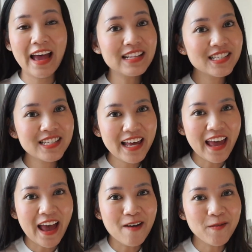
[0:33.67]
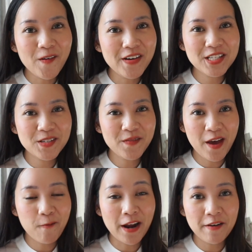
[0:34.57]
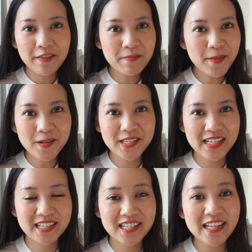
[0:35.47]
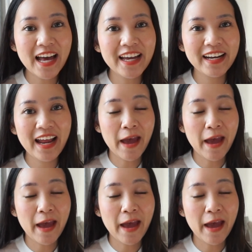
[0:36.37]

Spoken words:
And today I'm going to make one of the most exciting